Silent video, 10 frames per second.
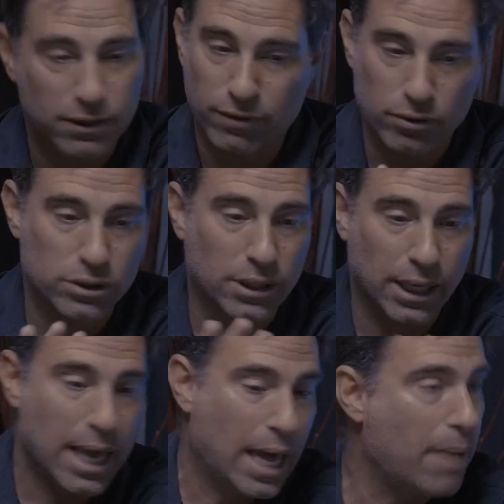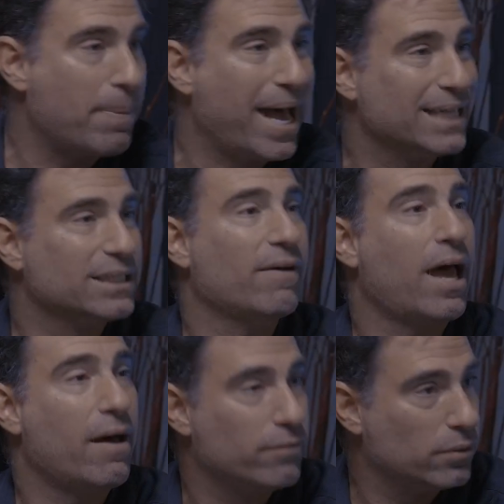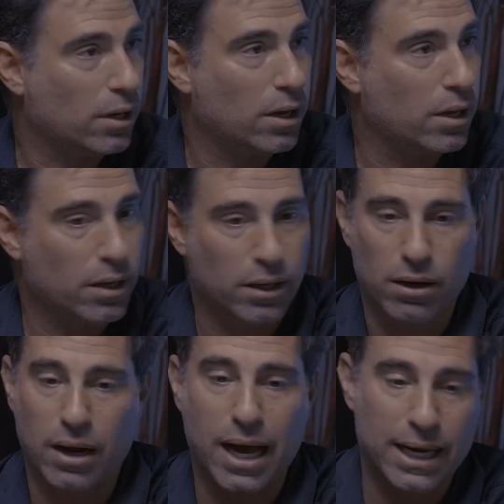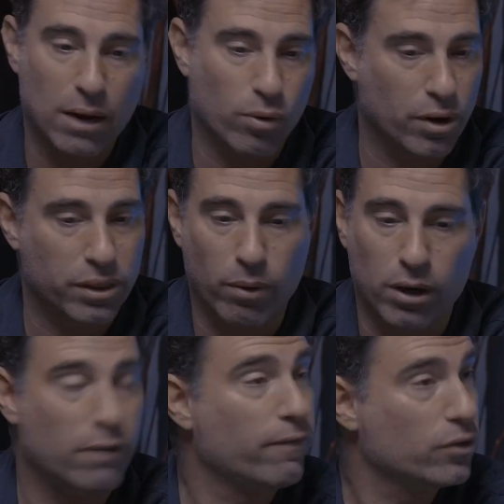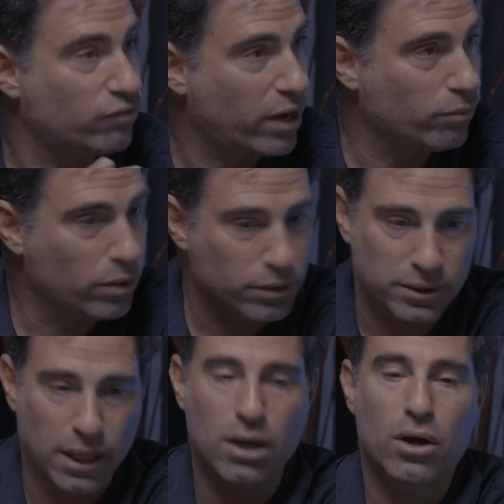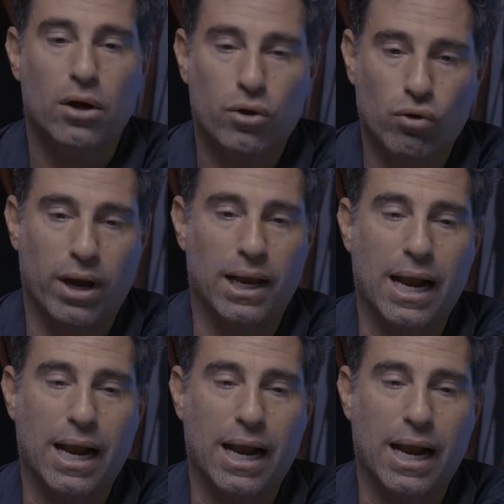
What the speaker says: If they're just like, I'm passive, I have high net worth, I want to diversify in real estate, great.